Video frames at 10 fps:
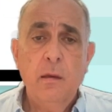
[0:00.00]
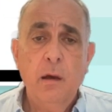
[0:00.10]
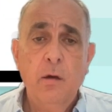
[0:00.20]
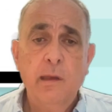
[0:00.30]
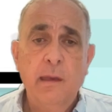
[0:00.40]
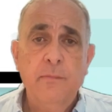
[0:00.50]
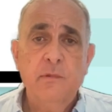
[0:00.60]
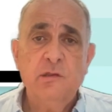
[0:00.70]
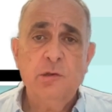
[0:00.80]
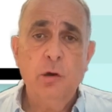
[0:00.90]
Okay,
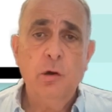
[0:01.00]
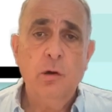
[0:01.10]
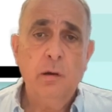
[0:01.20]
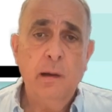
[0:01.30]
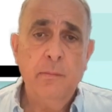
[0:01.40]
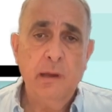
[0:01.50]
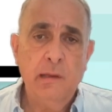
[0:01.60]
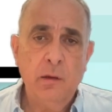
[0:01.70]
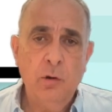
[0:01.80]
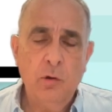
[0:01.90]
so I'm
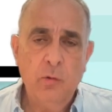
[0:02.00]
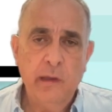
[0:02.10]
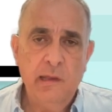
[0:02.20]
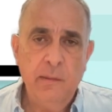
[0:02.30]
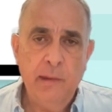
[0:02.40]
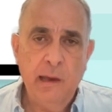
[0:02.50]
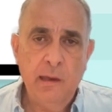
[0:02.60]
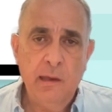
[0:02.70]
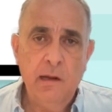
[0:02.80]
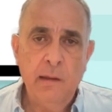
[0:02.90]
gonna go quickly back
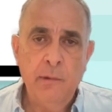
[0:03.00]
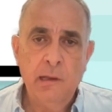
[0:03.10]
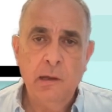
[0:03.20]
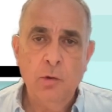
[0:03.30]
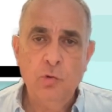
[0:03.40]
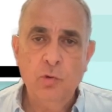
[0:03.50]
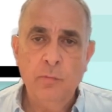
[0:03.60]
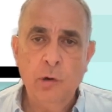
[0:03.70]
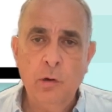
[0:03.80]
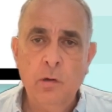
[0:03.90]
here. I'm gonna go to
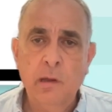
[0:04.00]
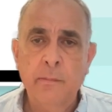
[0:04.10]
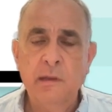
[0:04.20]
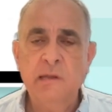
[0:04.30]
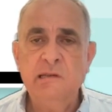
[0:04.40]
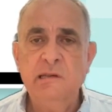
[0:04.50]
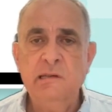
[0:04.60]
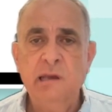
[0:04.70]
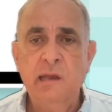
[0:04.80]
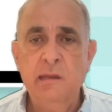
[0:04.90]
more. I'm gonna see
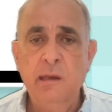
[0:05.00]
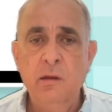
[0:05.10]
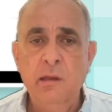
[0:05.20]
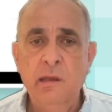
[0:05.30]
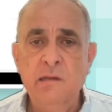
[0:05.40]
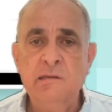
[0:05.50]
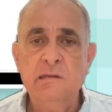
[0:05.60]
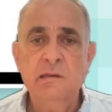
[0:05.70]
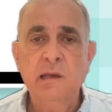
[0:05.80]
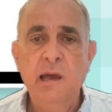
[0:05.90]
the
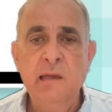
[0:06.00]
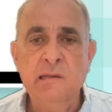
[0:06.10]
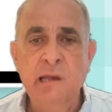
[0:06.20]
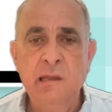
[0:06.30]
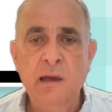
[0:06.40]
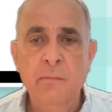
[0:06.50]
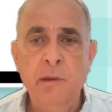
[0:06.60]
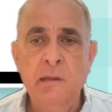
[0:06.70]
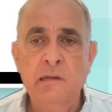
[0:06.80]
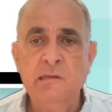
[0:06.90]
categories, and then I'm
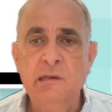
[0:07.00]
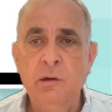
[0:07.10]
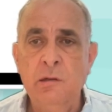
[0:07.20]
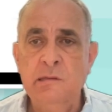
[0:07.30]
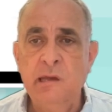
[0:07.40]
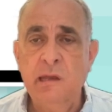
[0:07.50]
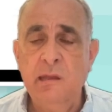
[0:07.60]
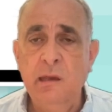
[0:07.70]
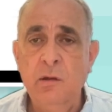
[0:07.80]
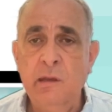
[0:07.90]
gonna see all the
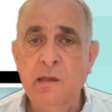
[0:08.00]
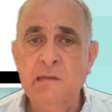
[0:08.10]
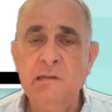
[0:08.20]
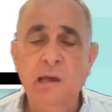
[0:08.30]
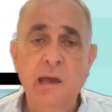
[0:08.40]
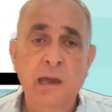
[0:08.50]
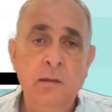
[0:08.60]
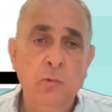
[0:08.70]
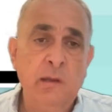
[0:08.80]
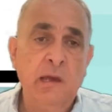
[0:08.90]
categories.
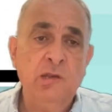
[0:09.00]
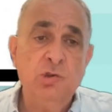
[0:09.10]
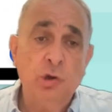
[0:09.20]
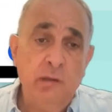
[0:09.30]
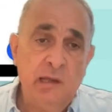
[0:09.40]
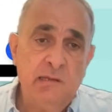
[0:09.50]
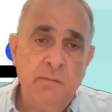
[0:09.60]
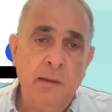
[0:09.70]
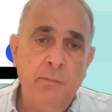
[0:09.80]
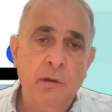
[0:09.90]
And when I join as a
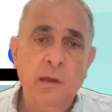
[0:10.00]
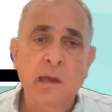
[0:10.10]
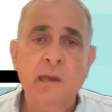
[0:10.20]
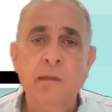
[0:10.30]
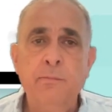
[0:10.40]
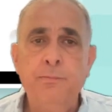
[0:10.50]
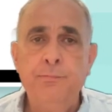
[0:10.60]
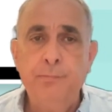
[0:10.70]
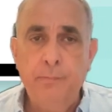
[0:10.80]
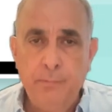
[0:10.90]
member, I can
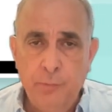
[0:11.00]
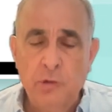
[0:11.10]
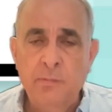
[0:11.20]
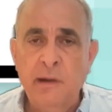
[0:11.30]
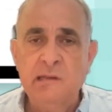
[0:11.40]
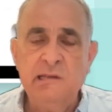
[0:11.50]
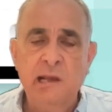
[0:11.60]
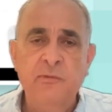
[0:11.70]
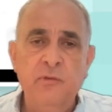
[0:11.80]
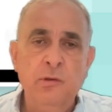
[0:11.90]
put
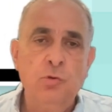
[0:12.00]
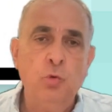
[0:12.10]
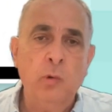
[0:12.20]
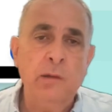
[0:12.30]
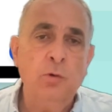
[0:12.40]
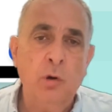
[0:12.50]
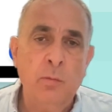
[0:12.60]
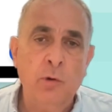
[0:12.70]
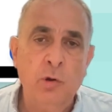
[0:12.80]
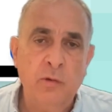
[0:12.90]
myself into one or
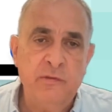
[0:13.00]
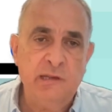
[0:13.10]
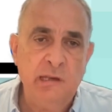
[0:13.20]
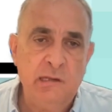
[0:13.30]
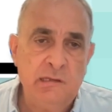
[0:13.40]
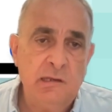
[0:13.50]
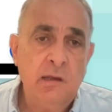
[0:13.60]
more of these